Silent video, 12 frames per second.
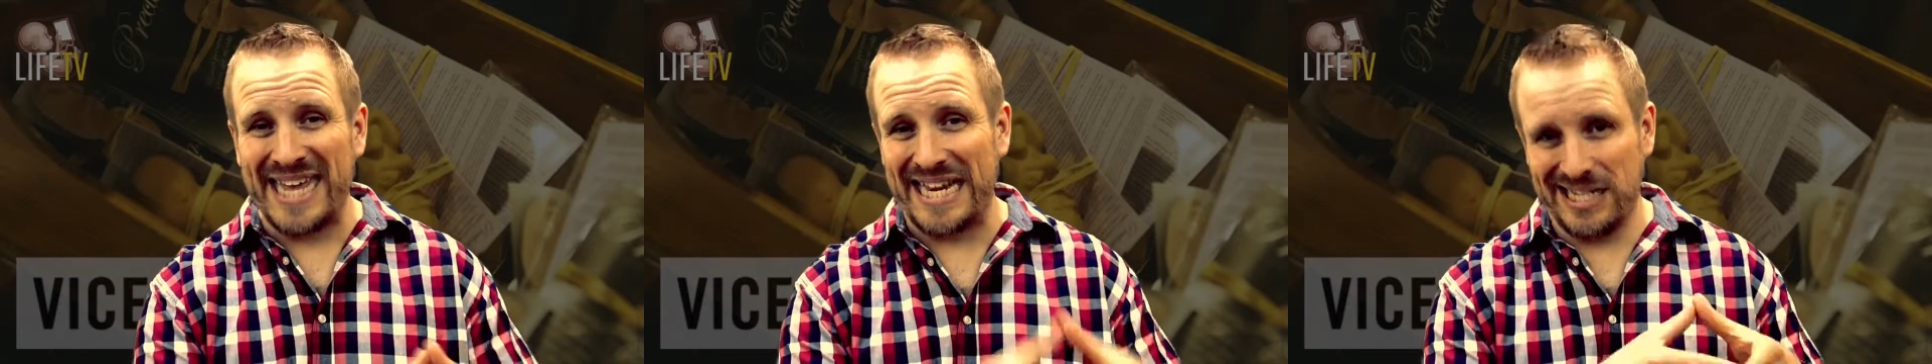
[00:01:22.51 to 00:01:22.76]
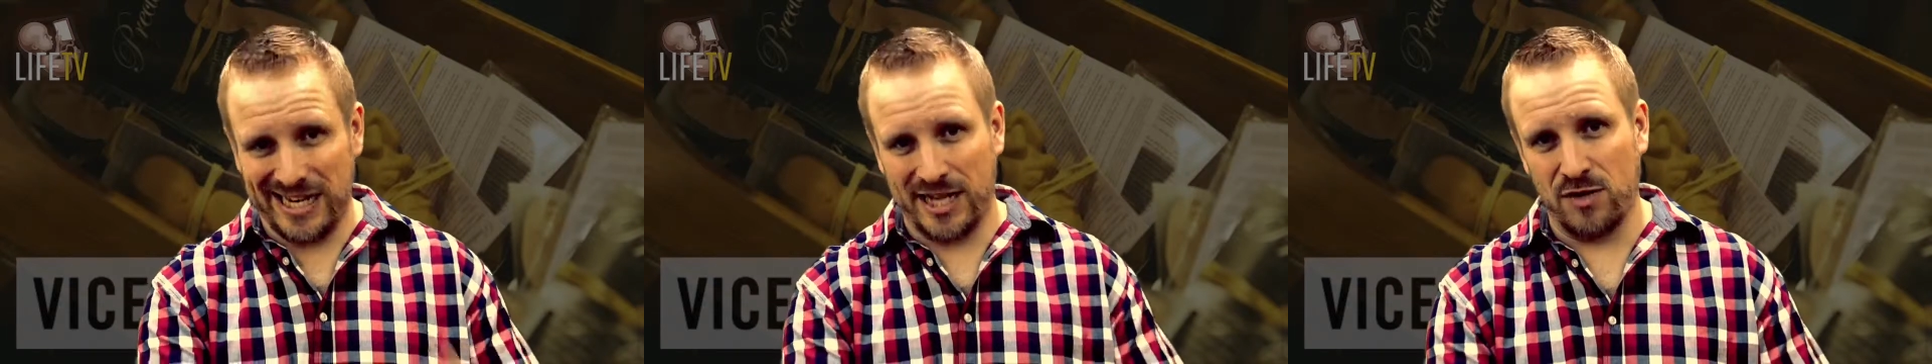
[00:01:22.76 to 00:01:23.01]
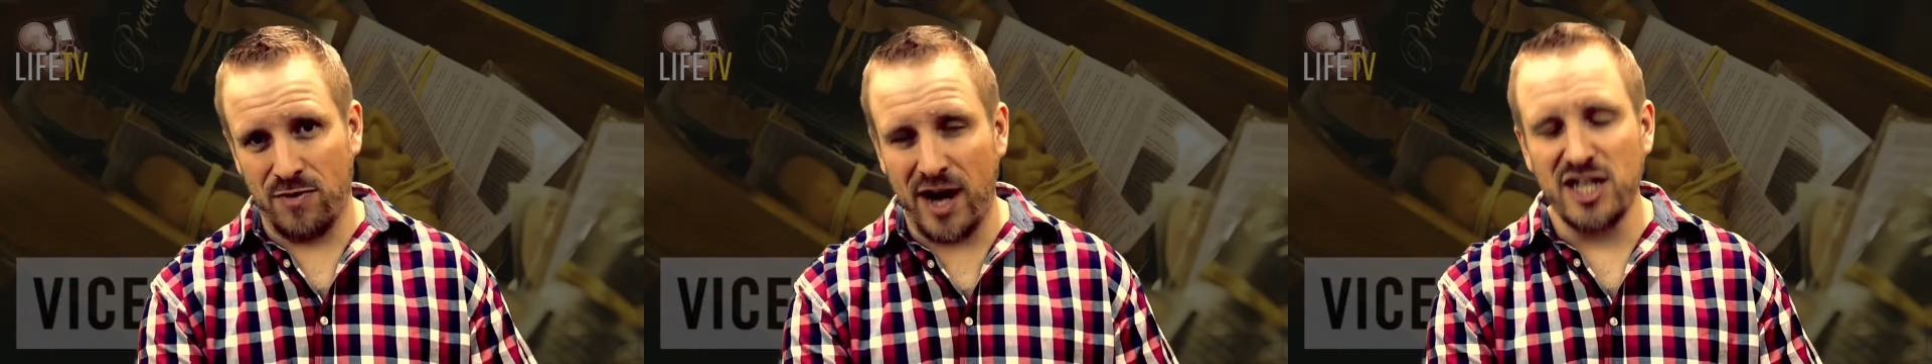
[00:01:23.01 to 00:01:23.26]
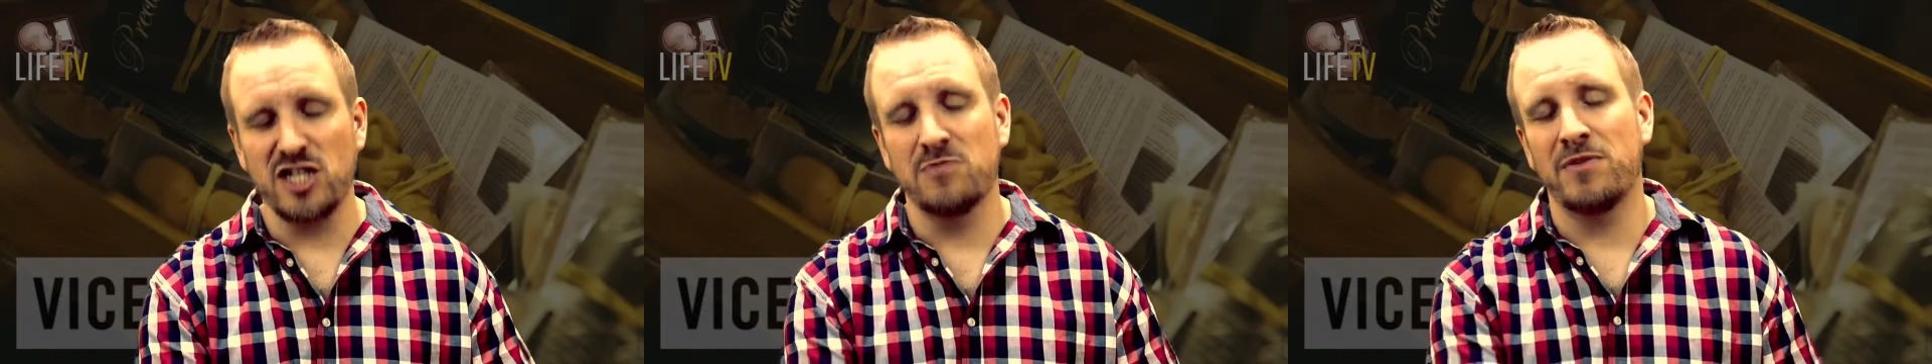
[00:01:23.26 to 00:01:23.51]
that
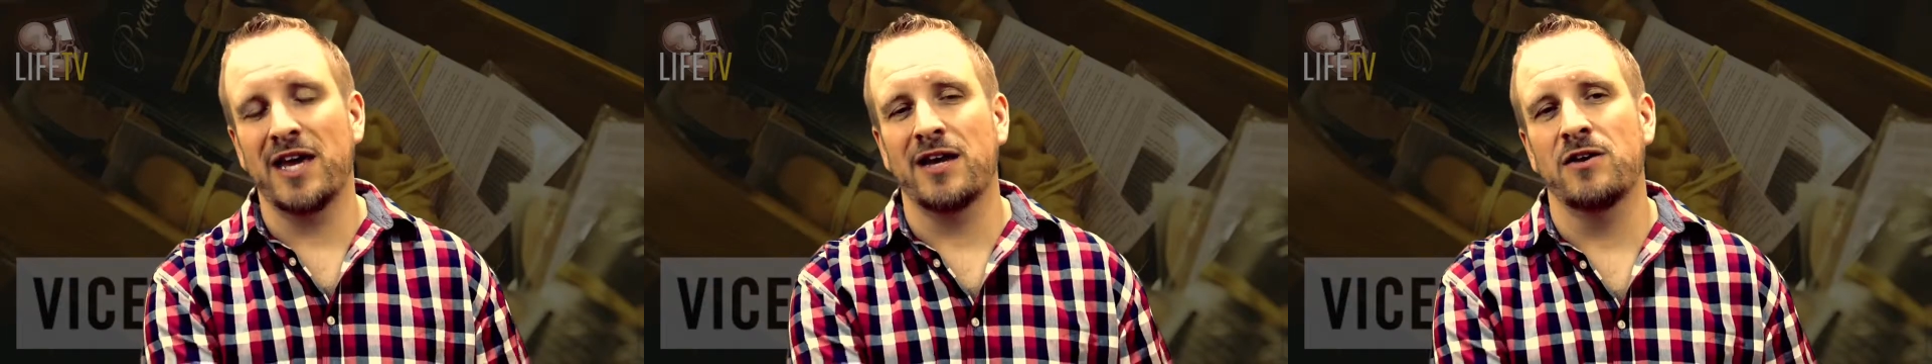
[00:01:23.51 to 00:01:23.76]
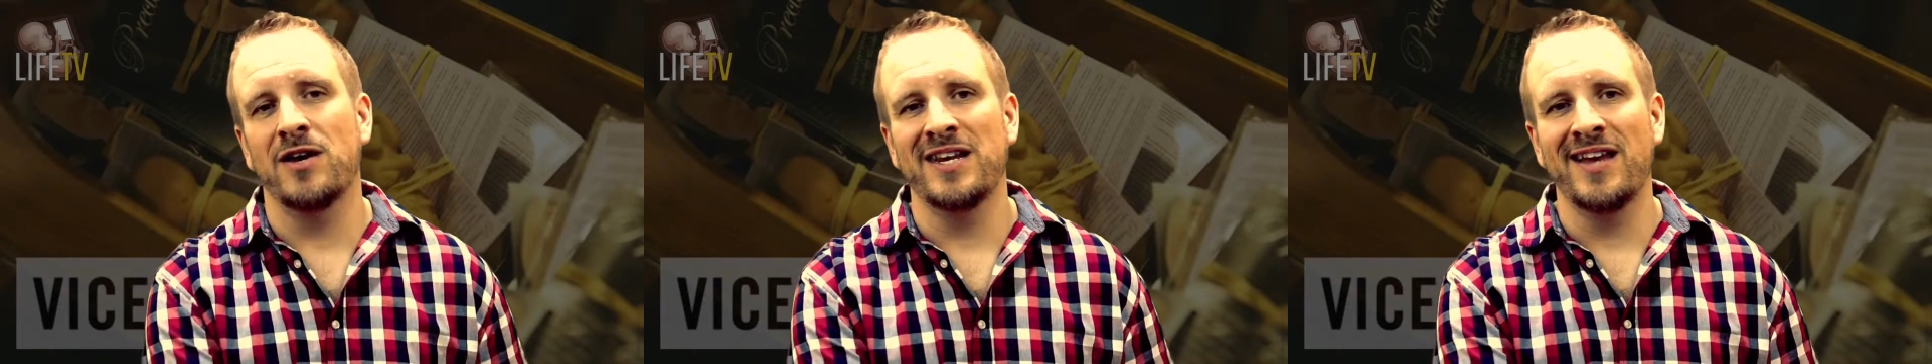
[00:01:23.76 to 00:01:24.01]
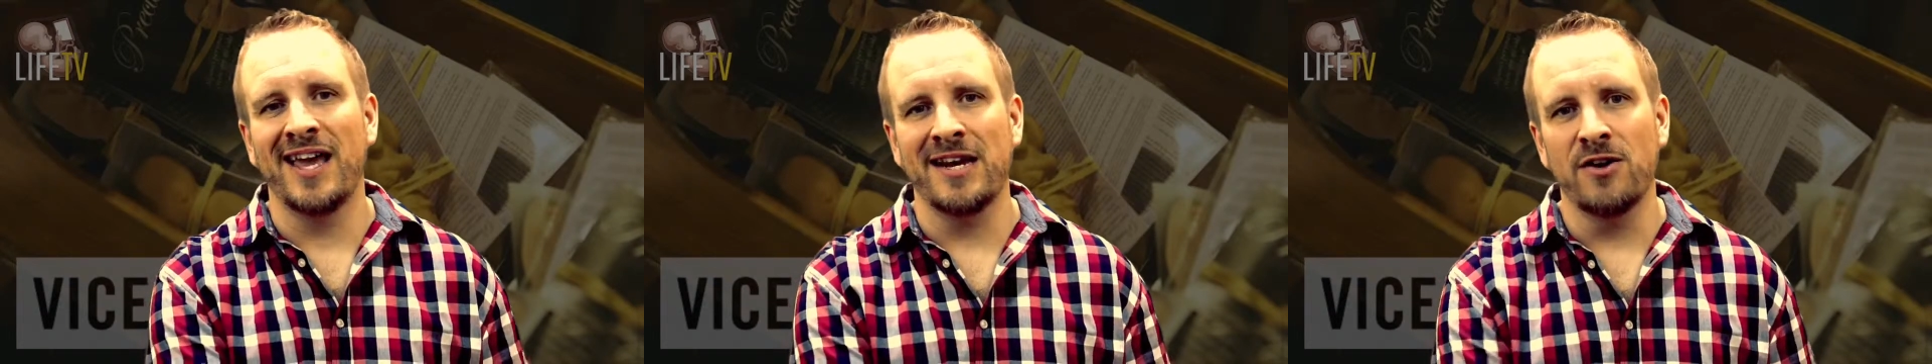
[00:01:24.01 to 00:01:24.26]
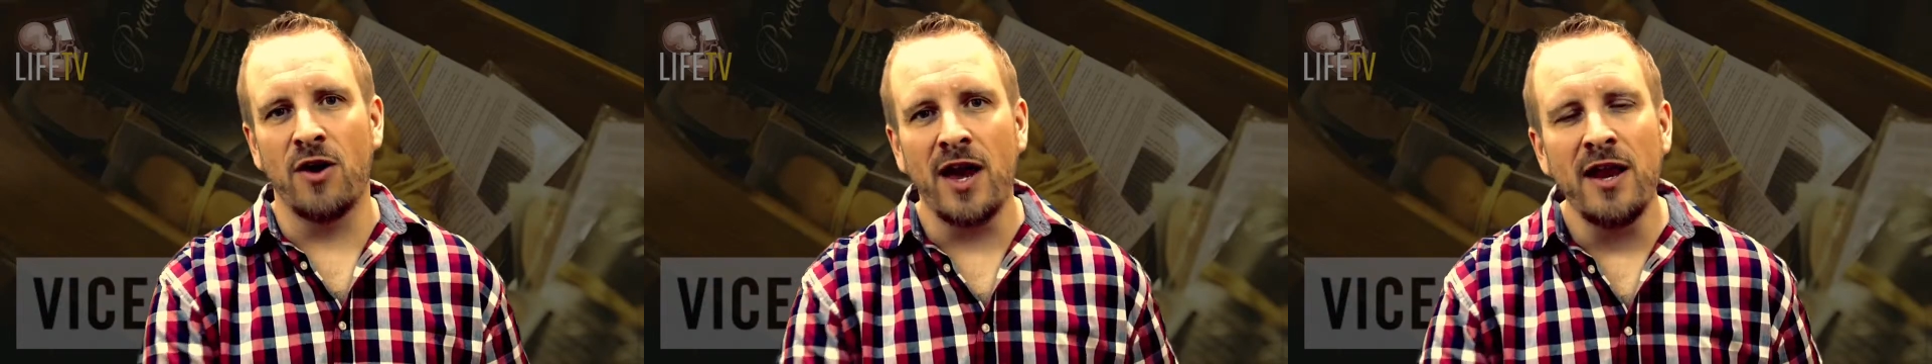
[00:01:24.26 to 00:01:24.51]
declaration back in
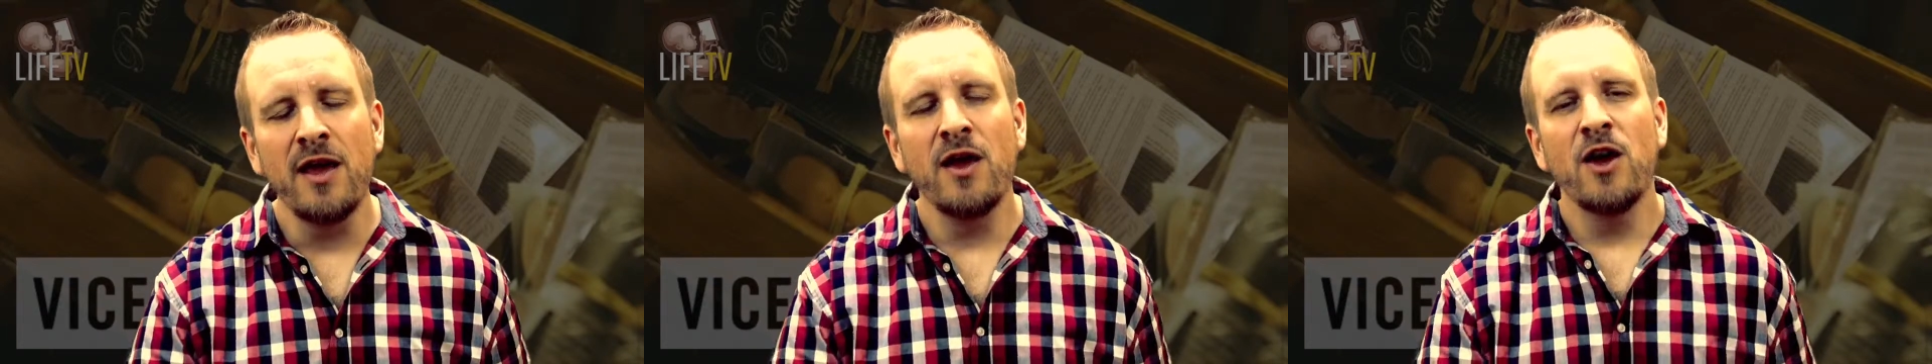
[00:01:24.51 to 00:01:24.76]
1989